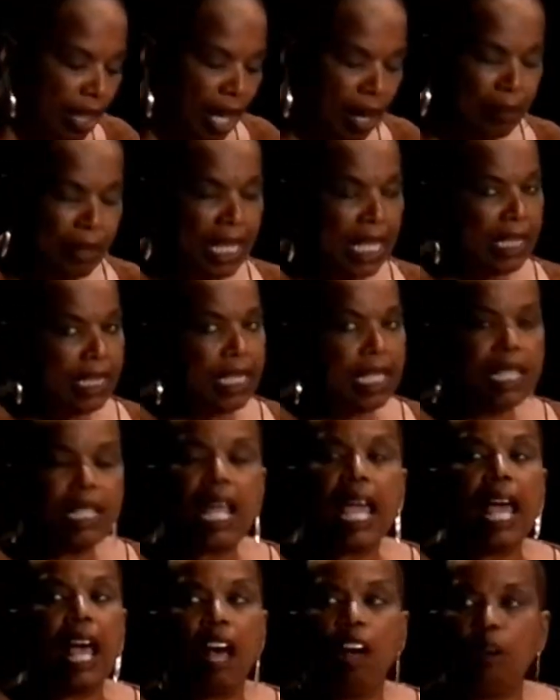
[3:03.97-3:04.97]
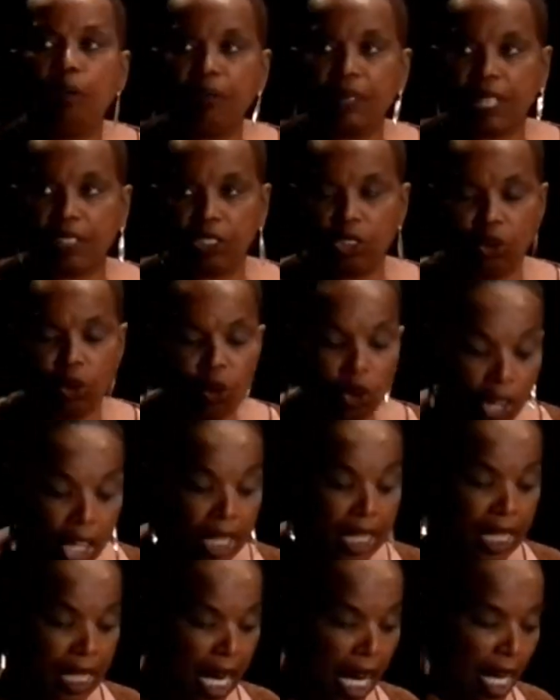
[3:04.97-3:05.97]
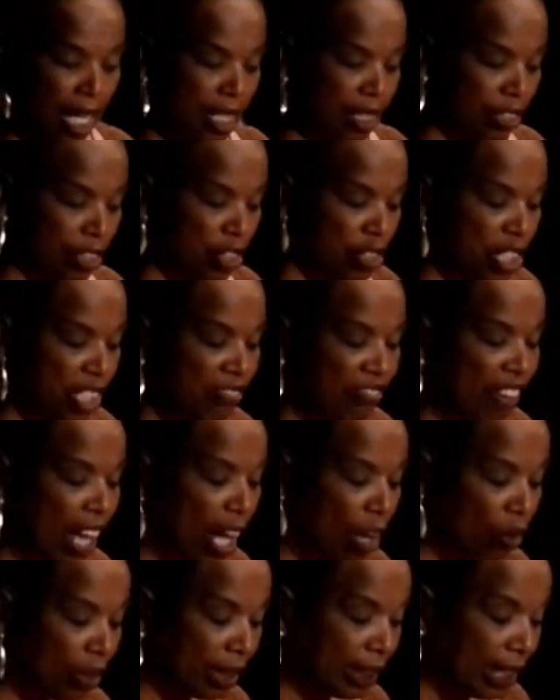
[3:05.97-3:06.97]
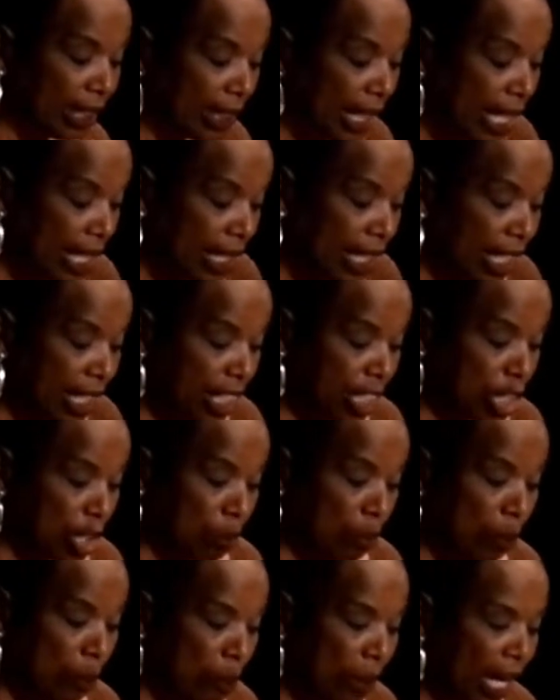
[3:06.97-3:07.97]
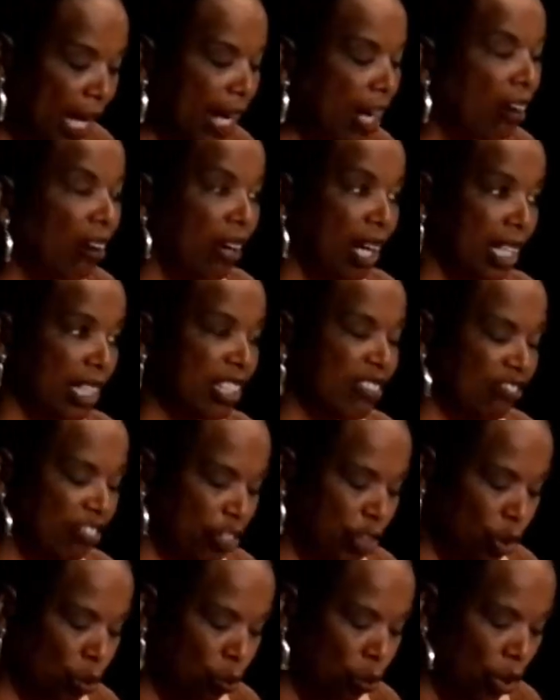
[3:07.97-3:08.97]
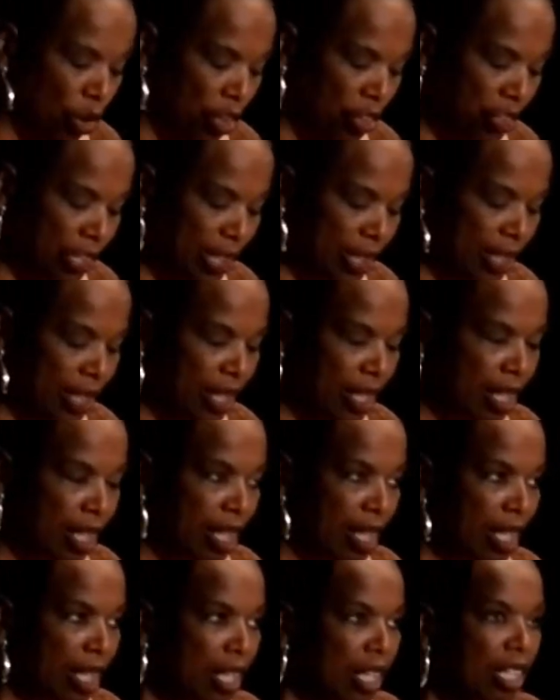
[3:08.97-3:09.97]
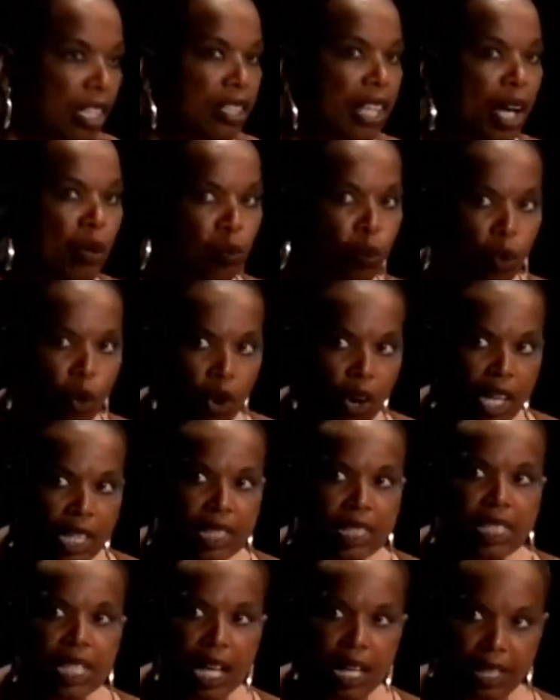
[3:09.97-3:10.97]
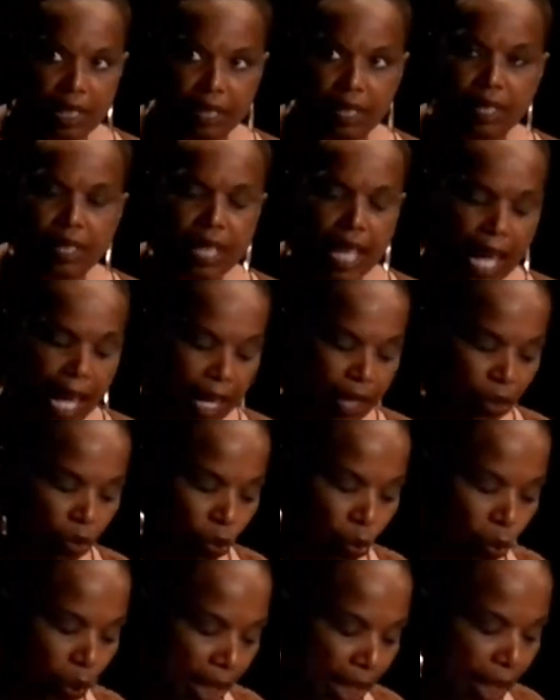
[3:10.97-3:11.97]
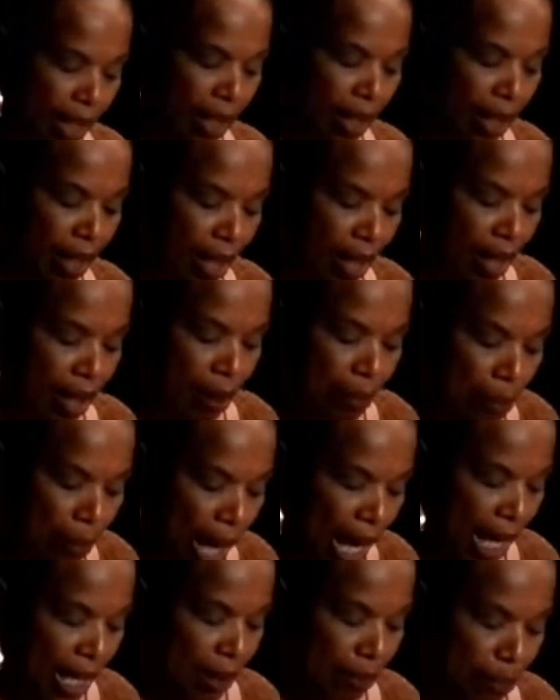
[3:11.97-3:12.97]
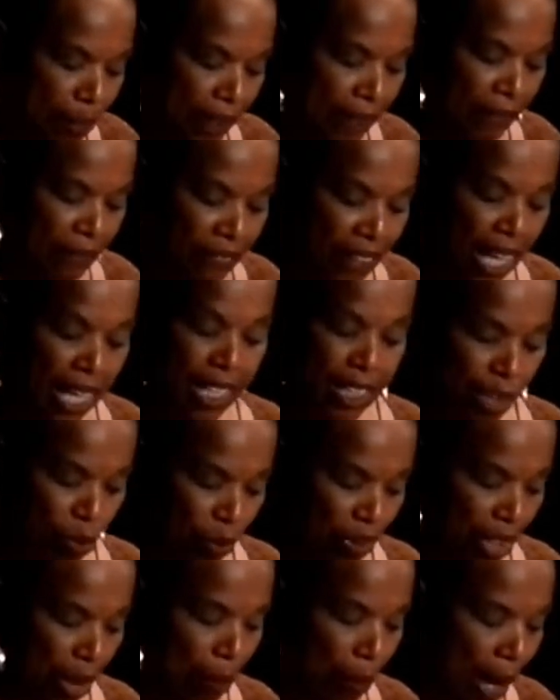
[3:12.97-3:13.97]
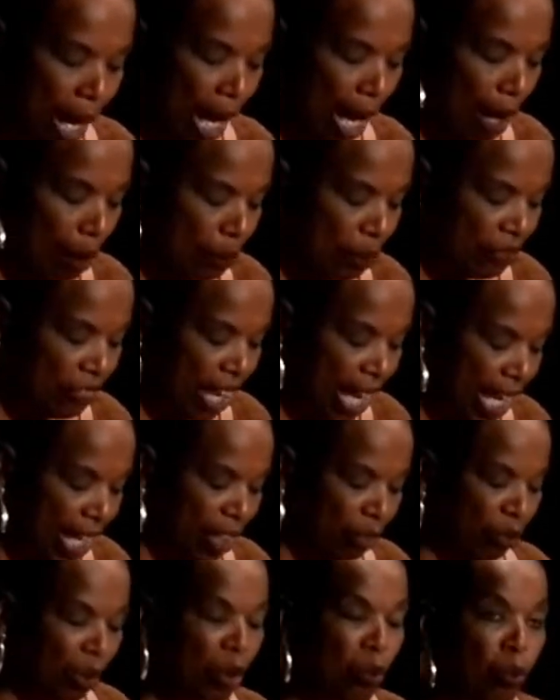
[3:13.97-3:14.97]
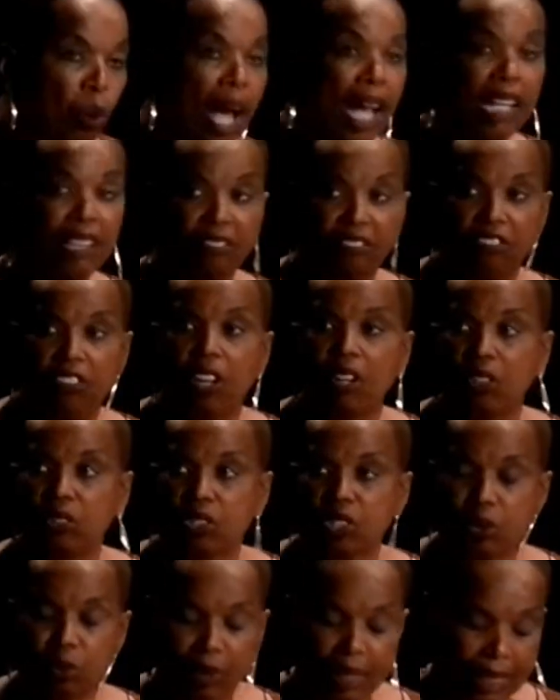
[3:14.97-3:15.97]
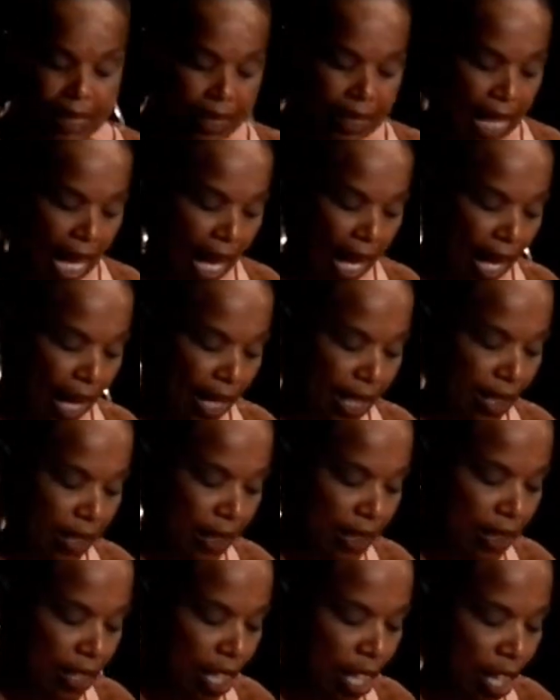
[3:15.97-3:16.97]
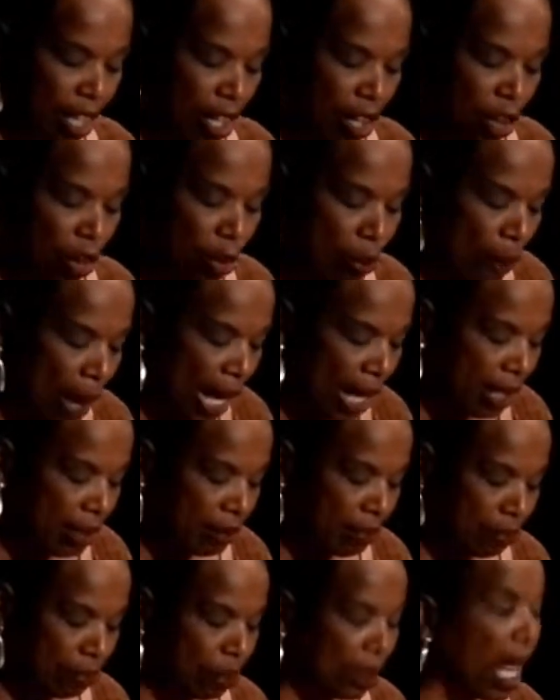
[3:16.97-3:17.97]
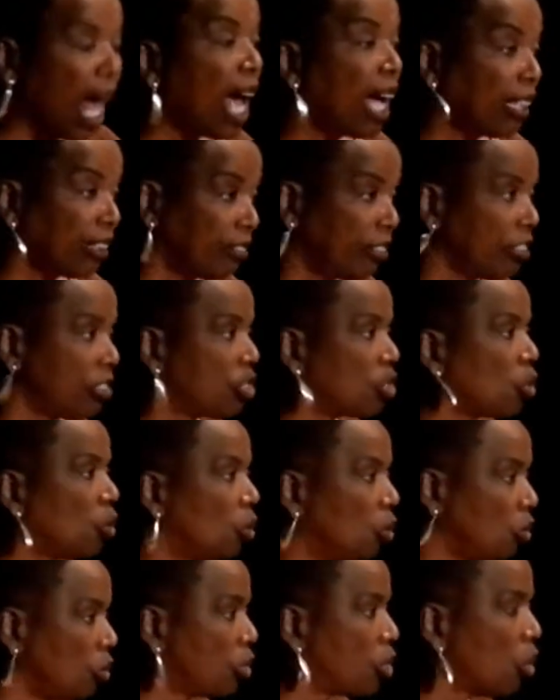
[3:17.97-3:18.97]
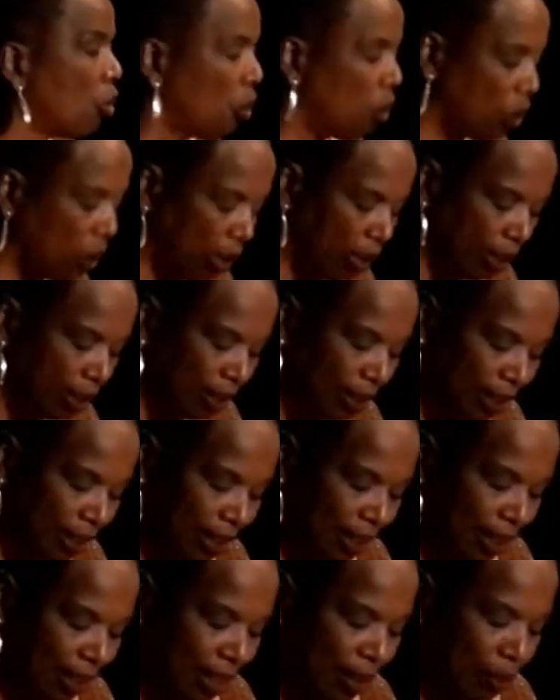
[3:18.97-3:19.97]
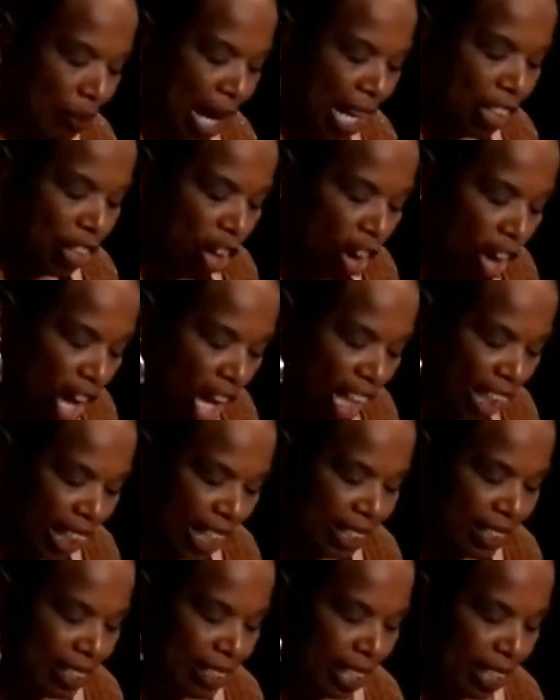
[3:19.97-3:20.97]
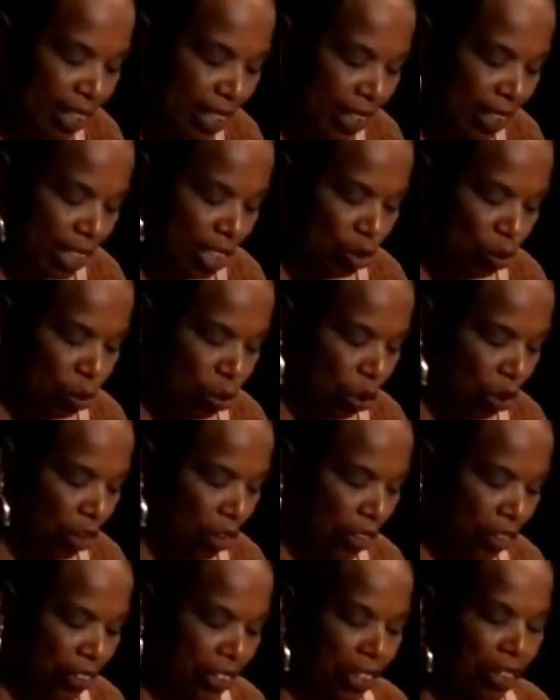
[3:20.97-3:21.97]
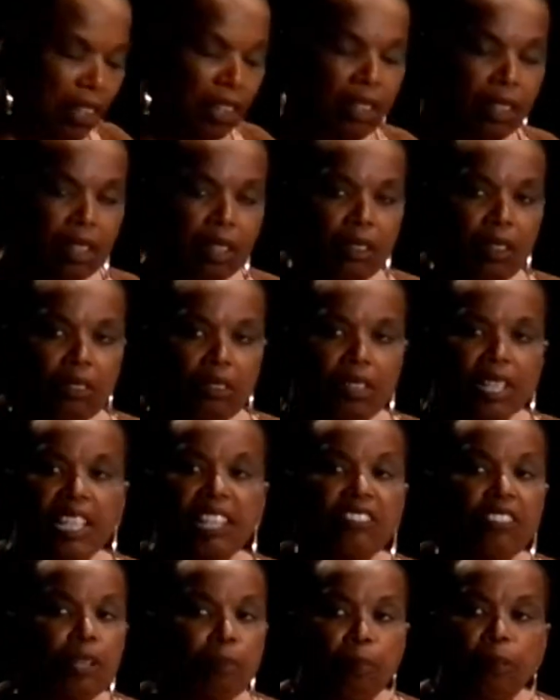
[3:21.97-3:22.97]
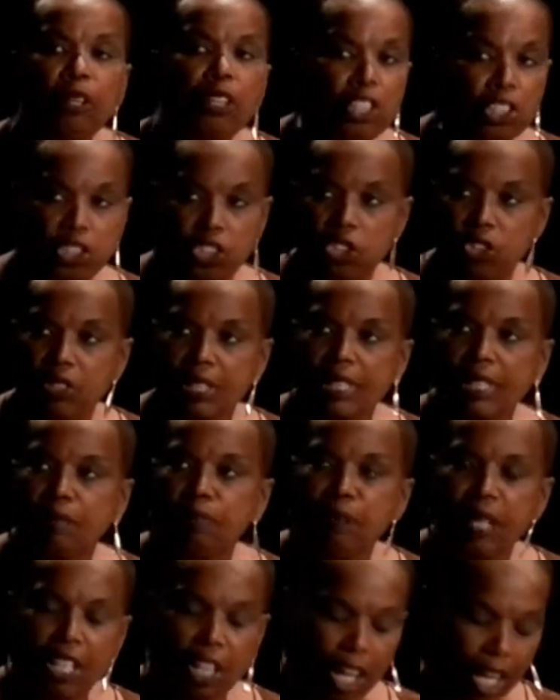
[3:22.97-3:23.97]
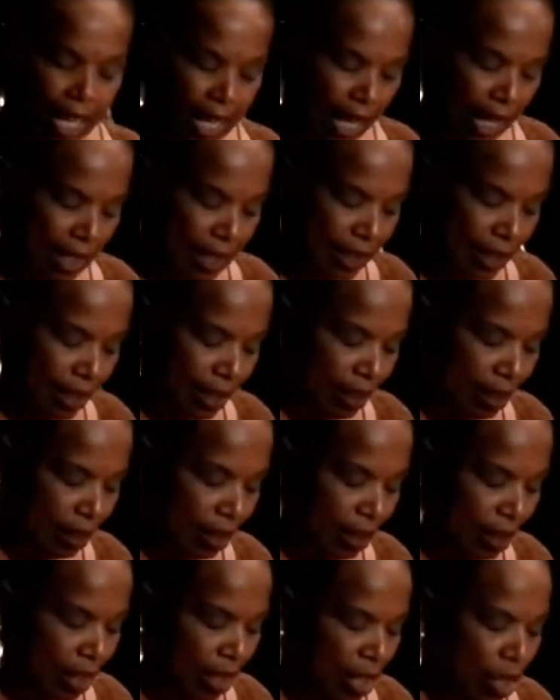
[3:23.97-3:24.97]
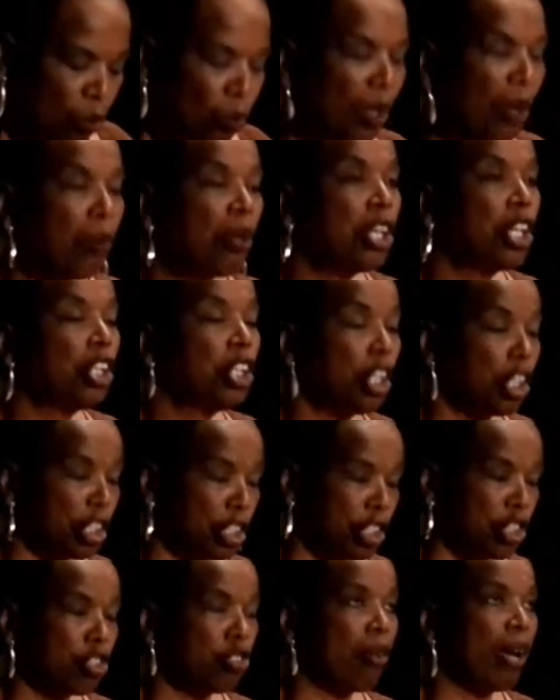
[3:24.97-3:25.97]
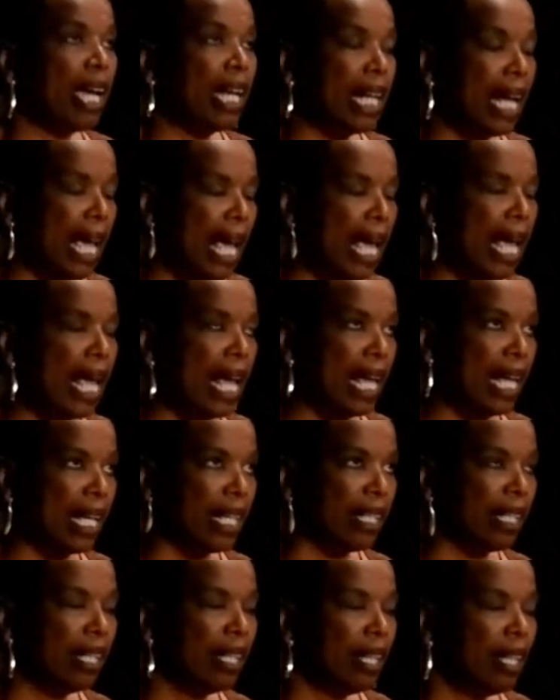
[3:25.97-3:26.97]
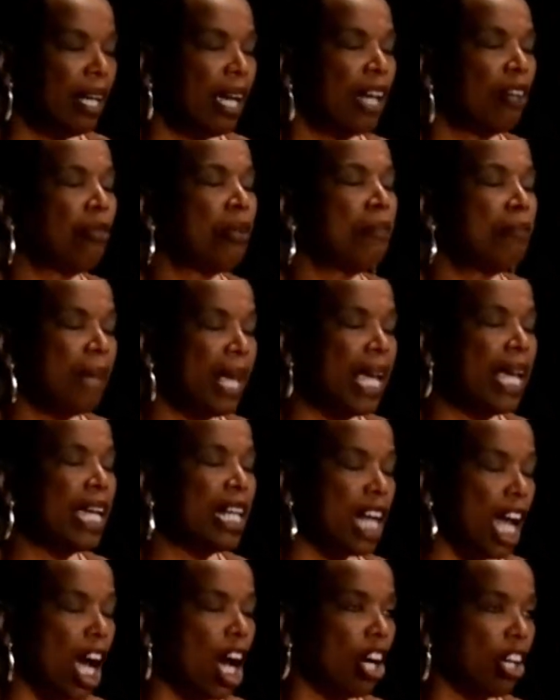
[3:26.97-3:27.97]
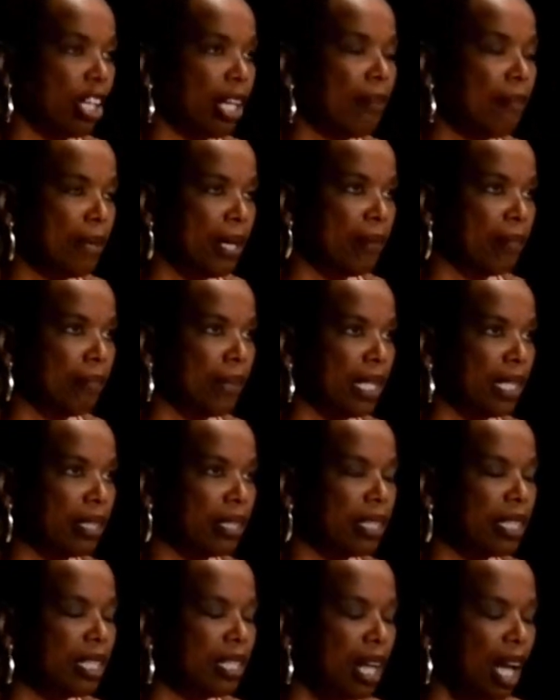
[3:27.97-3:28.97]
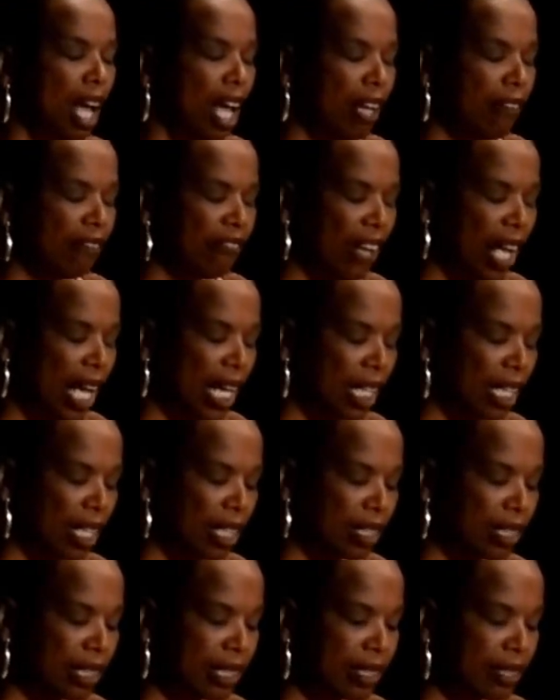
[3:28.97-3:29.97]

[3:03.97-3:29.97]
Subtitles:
I mean, it didn't help that the organizers felt that they needed to prepare us for the worst. They warned us that we might be faced with a mob of angry white folks with signs who might block the school door, might call us the N-word, even push or spit on us. We were to look straight ahead and remain our commitment to nonviolence.